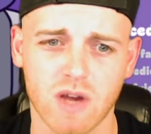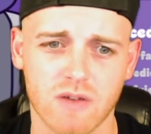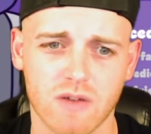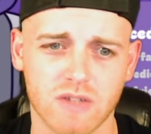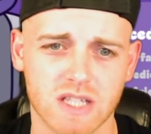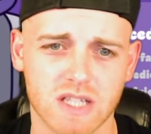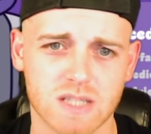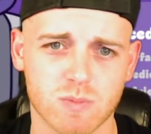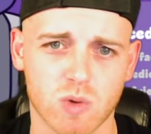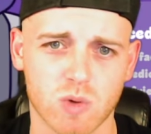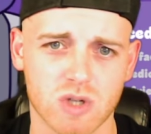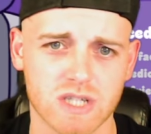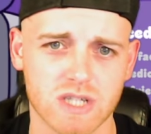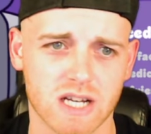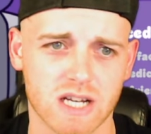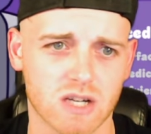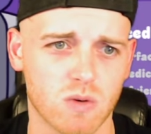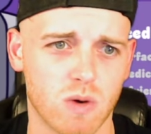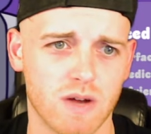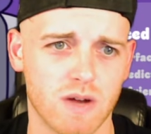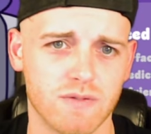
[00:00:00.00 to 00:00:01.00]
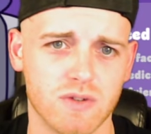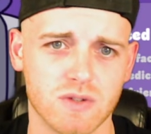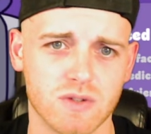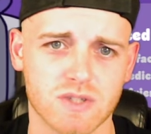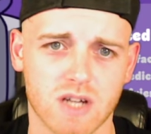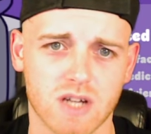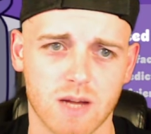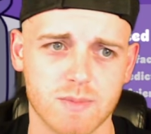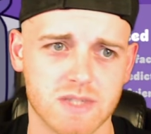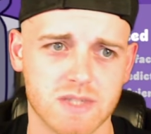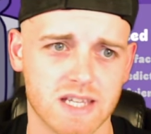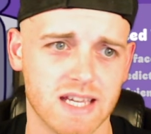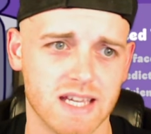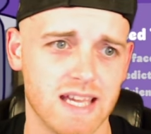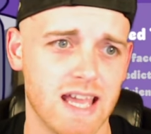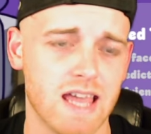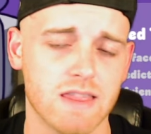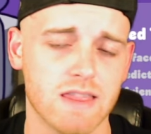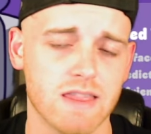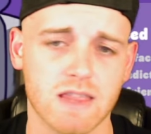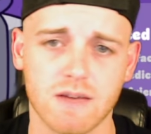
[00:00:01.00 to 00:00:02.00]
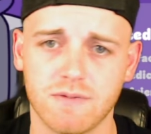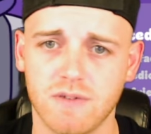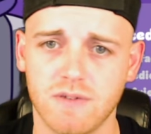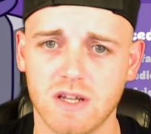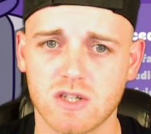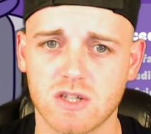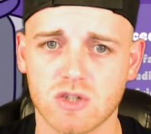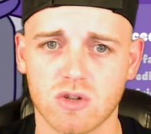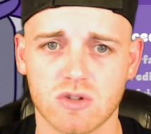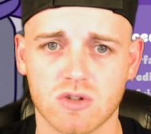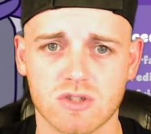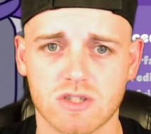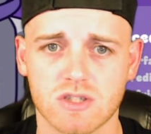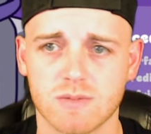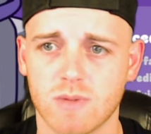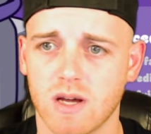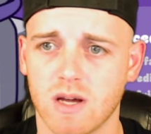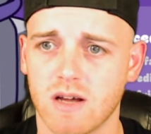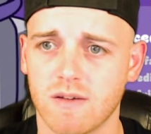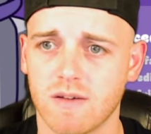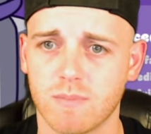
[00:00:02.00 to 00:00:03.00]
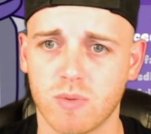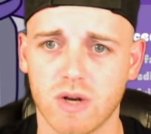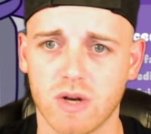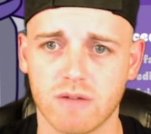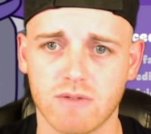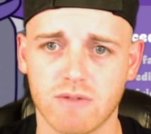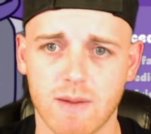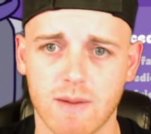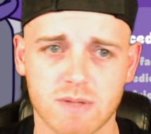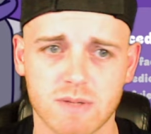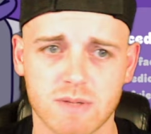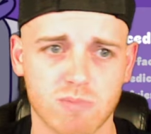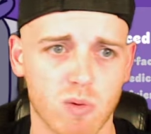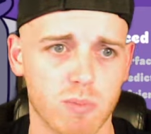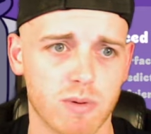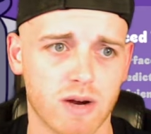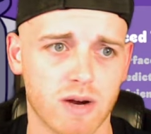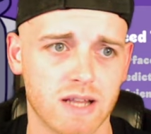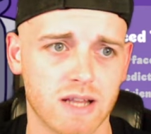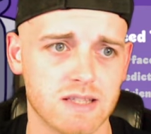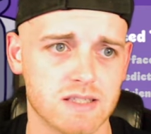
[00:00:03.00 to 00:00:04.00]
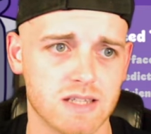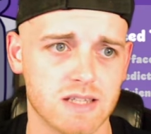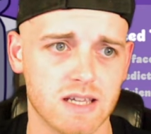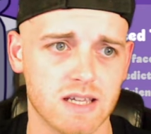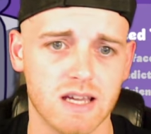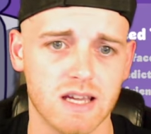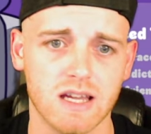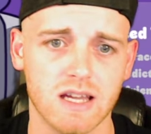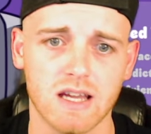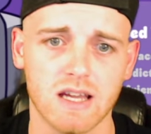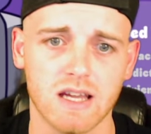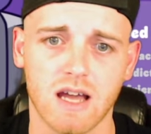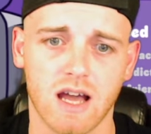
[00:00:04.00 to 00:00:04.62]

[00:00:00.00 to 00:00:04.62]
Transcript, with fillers: we've covered this project quite a few times here. They're featured on some uh, pretty reputable brands here.